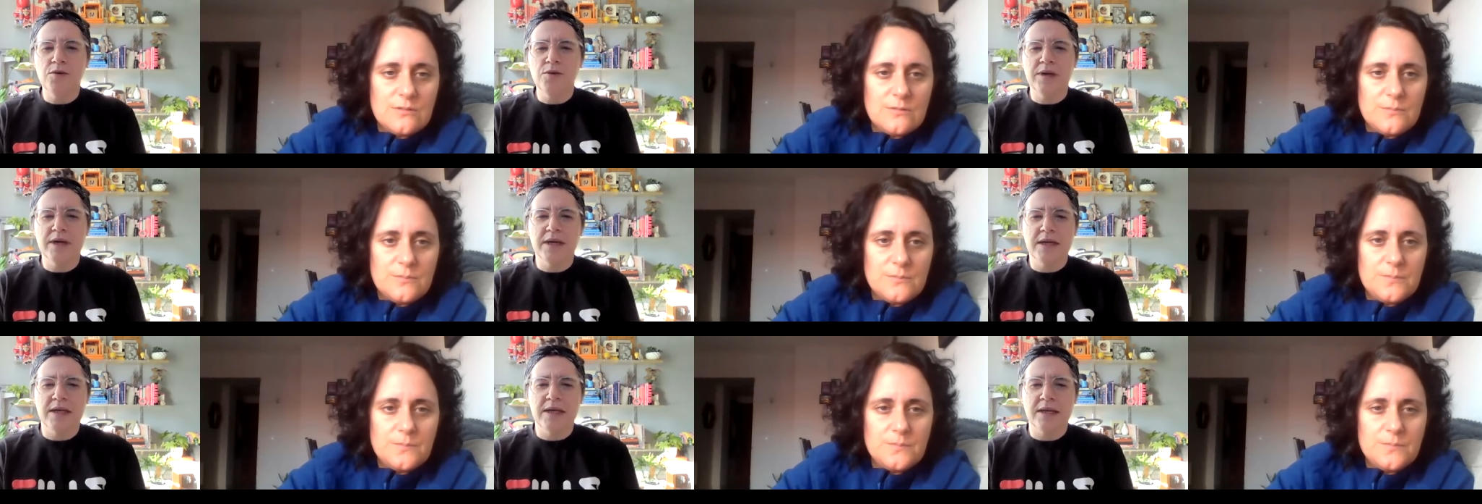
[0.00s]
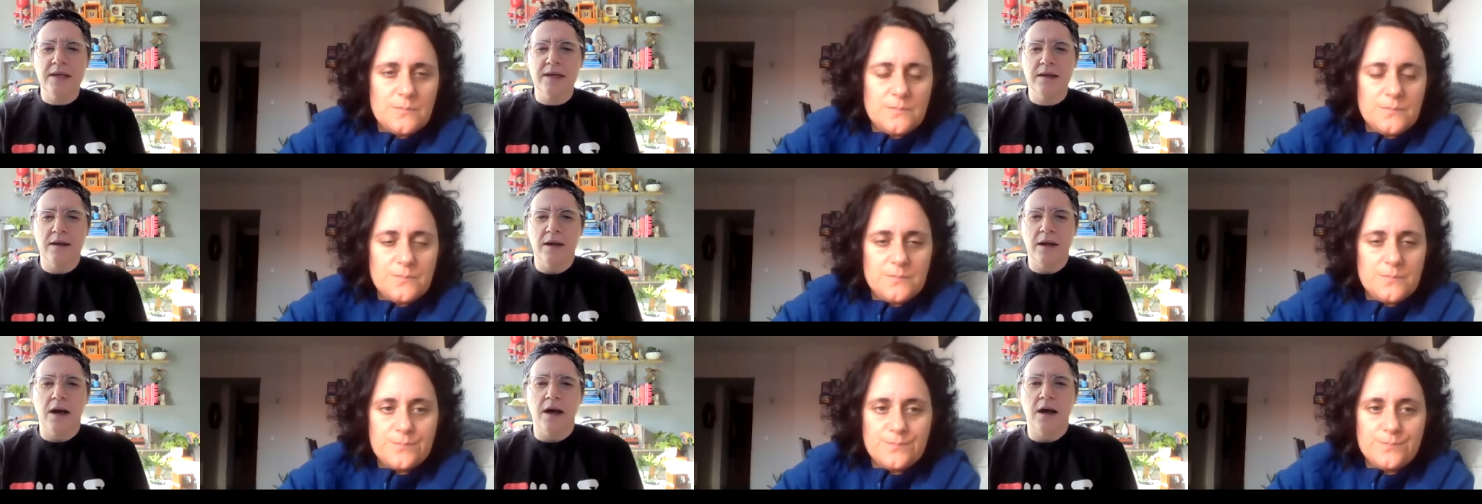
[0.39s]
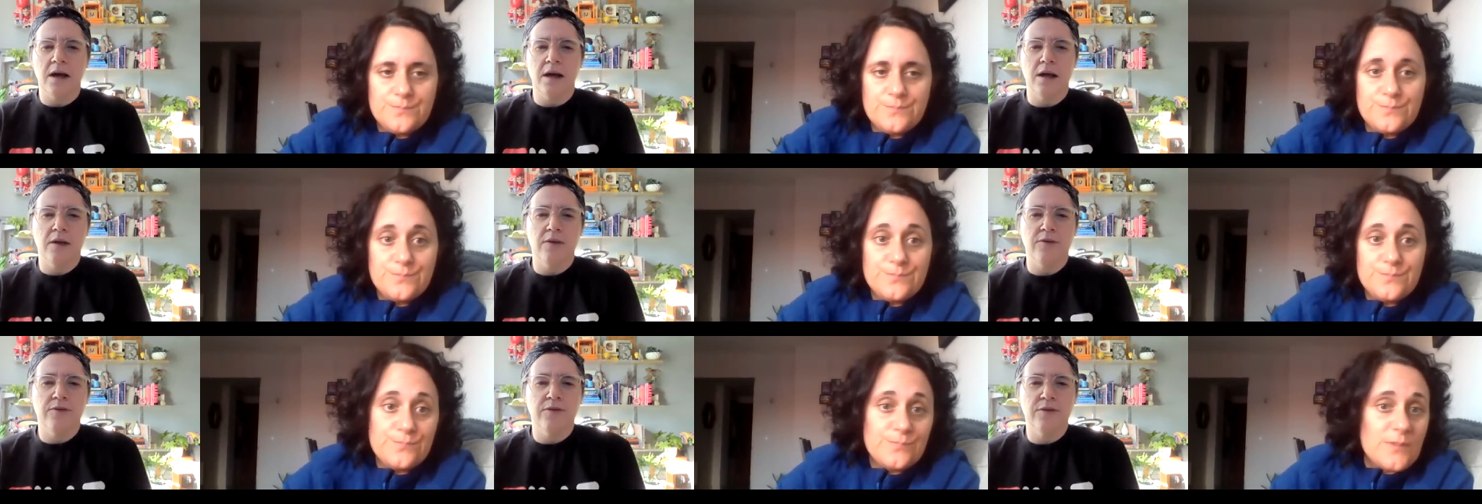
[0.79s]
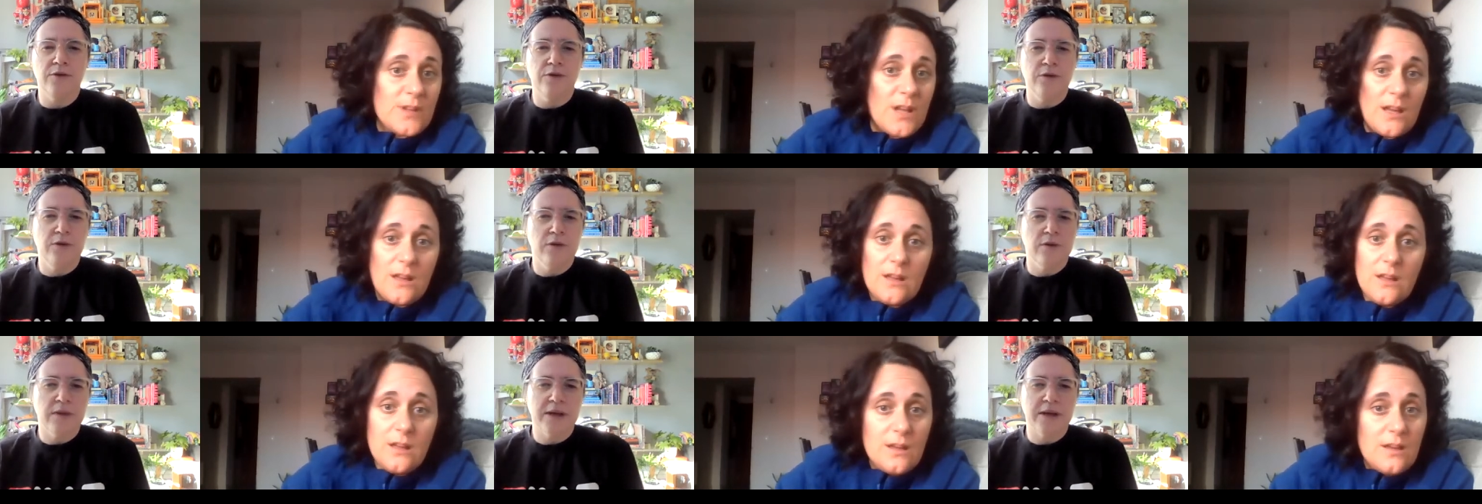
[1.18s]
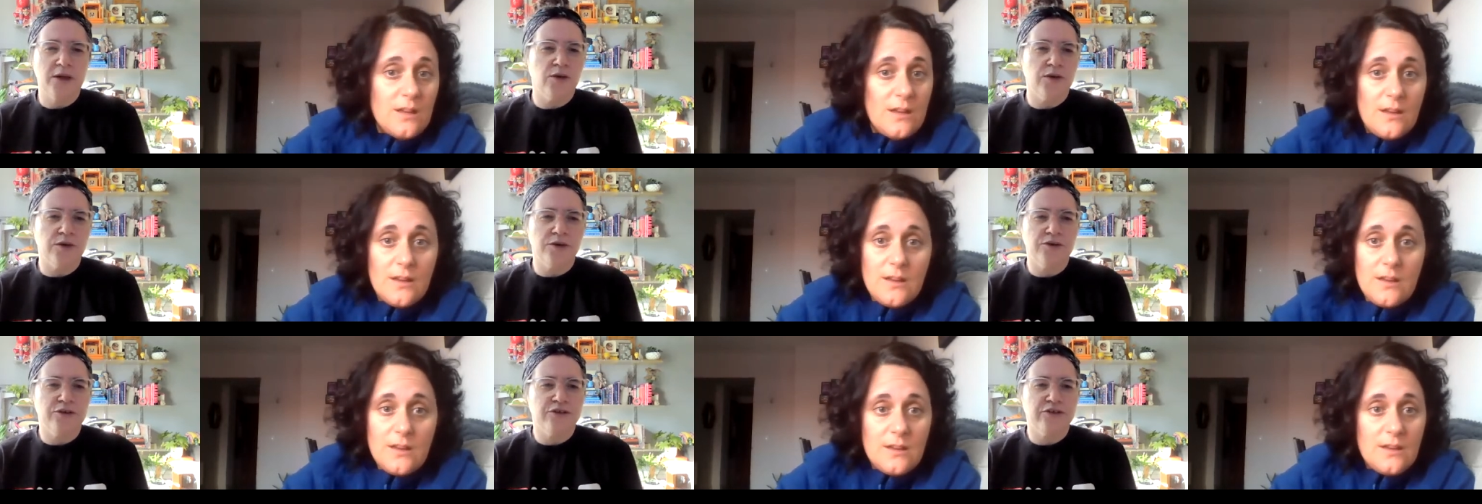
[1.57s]
Speaker 1: get it? You, like
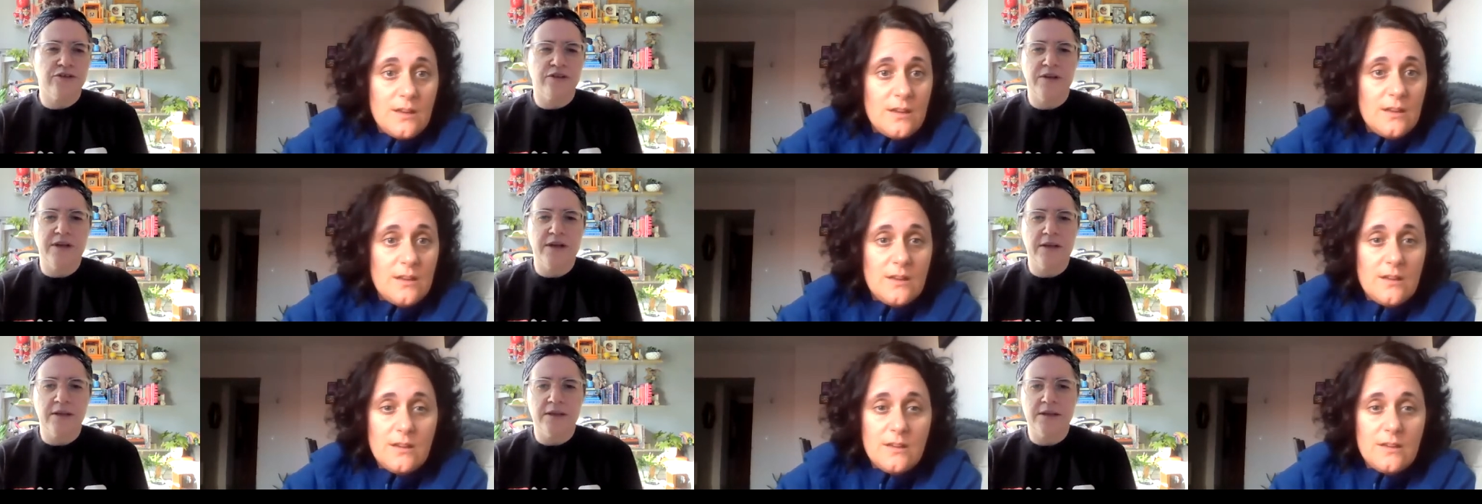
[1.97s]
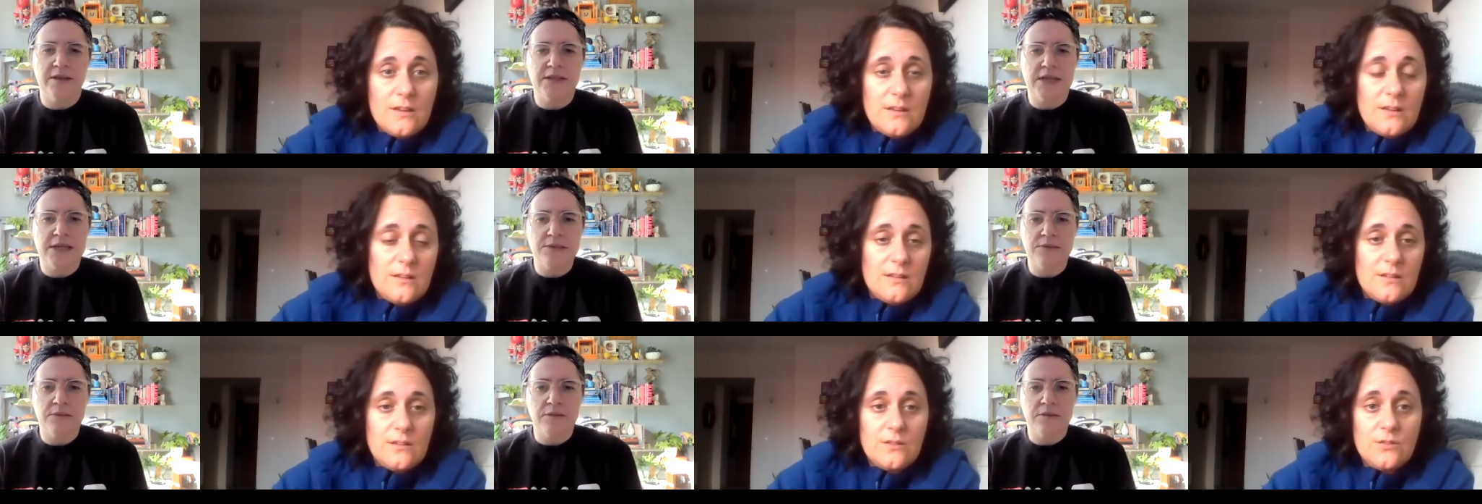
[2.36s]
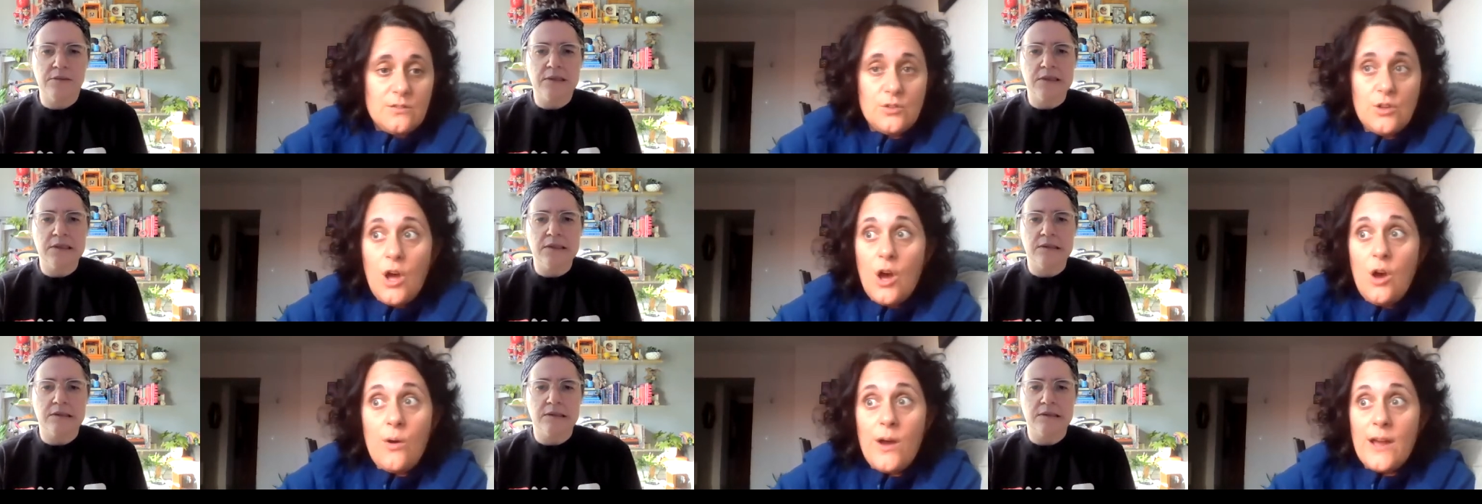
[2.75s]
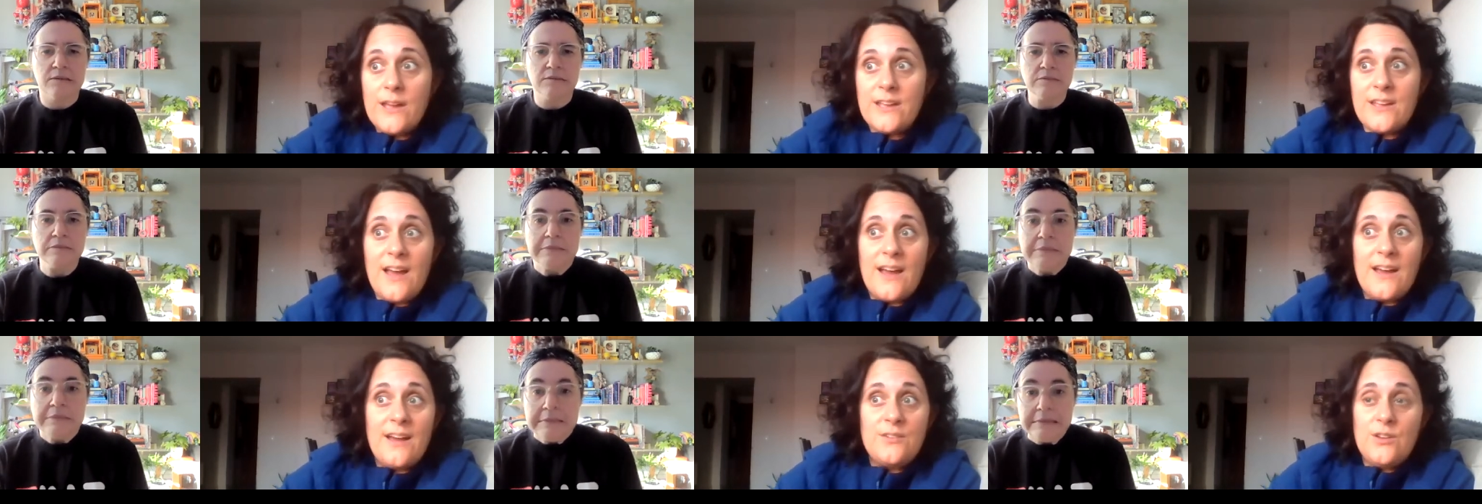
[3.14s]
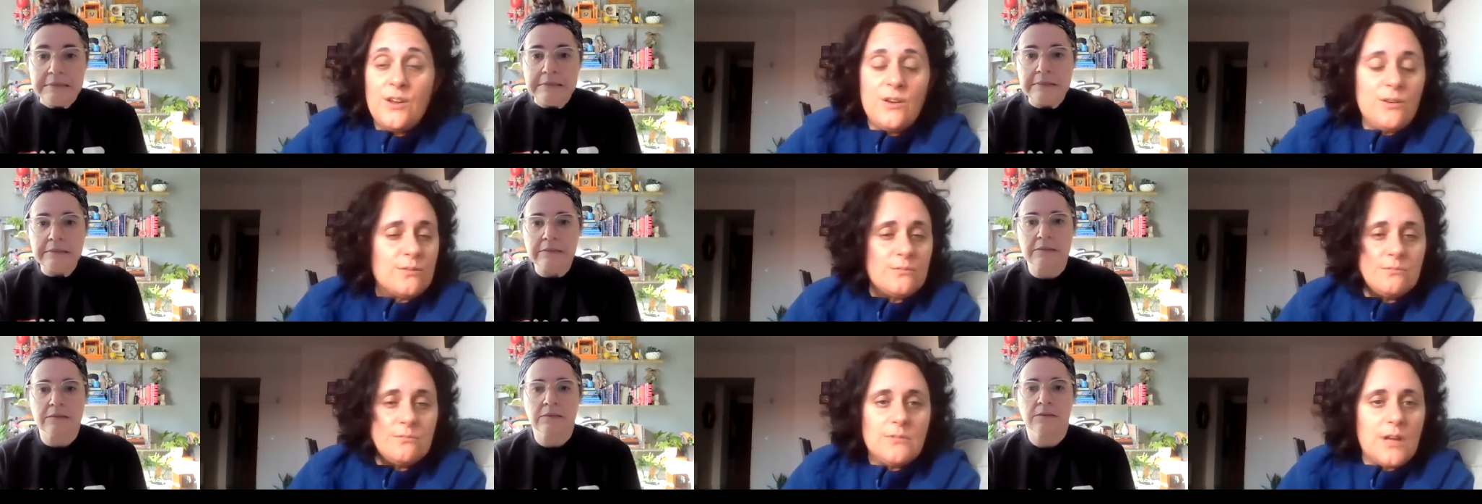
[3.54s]
you can just illegally download it? No, I,
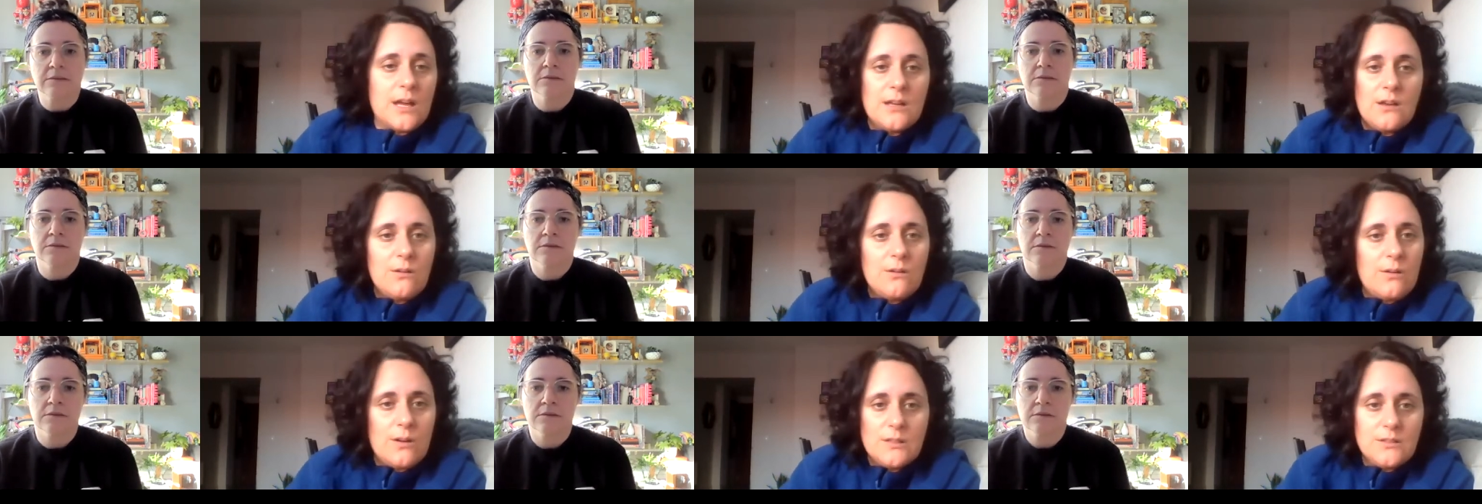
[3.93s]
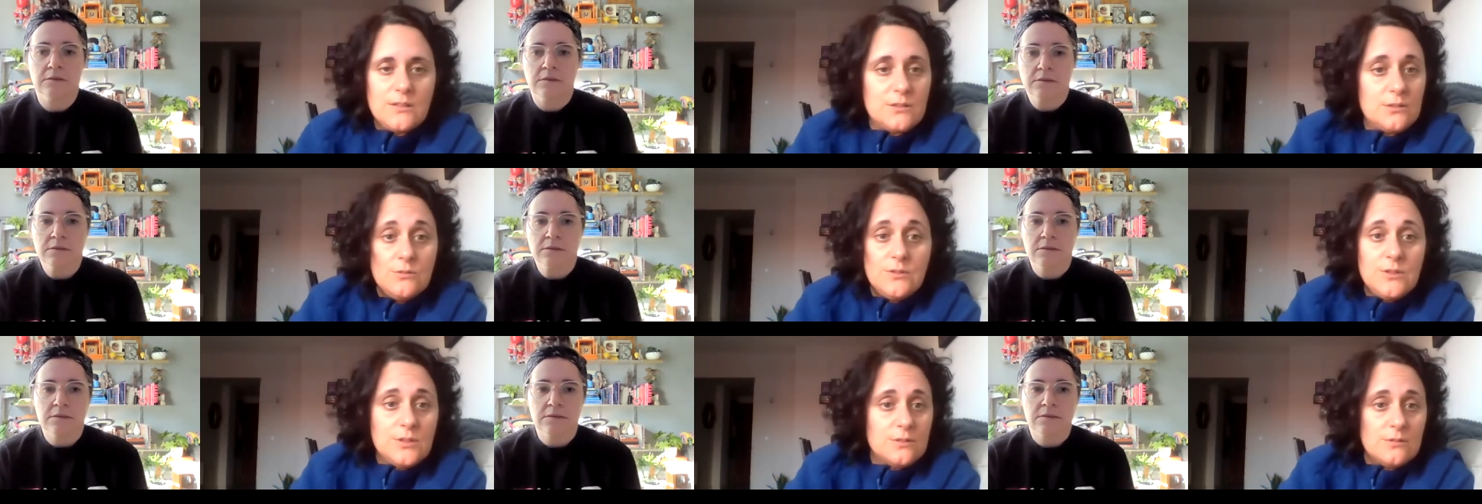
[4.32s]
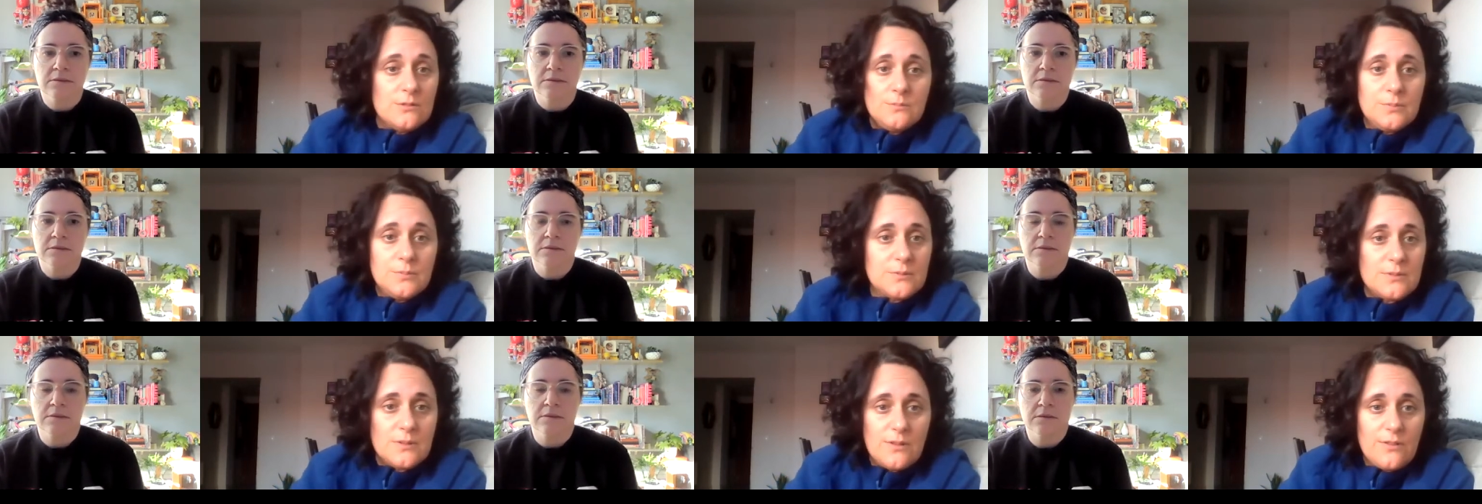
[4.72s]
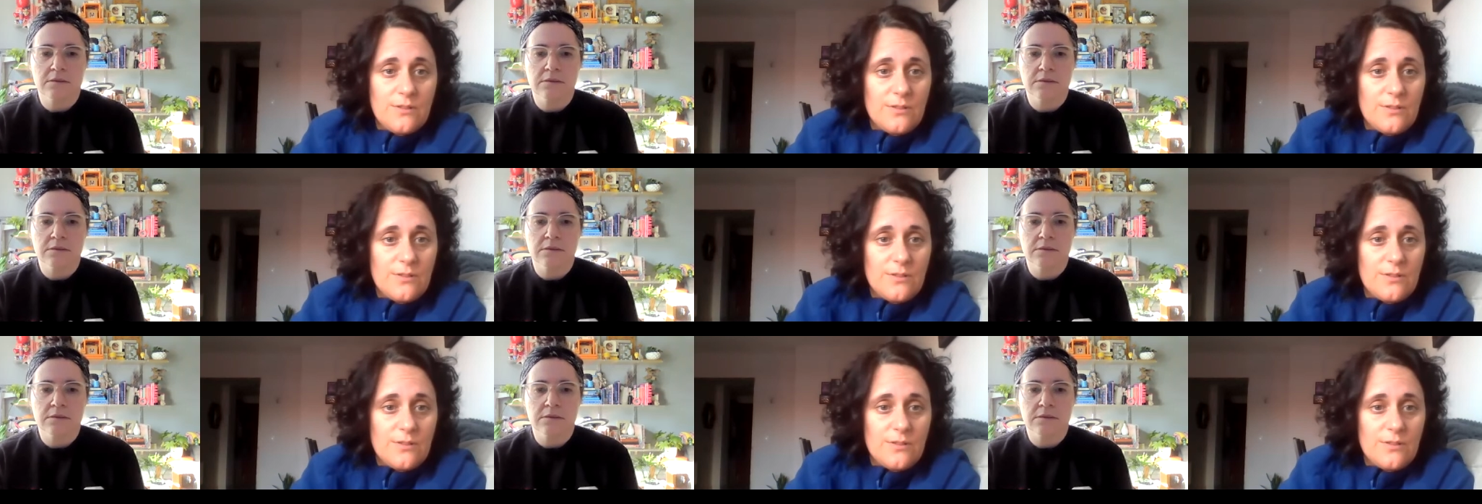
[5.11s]
no. I go on YouTube.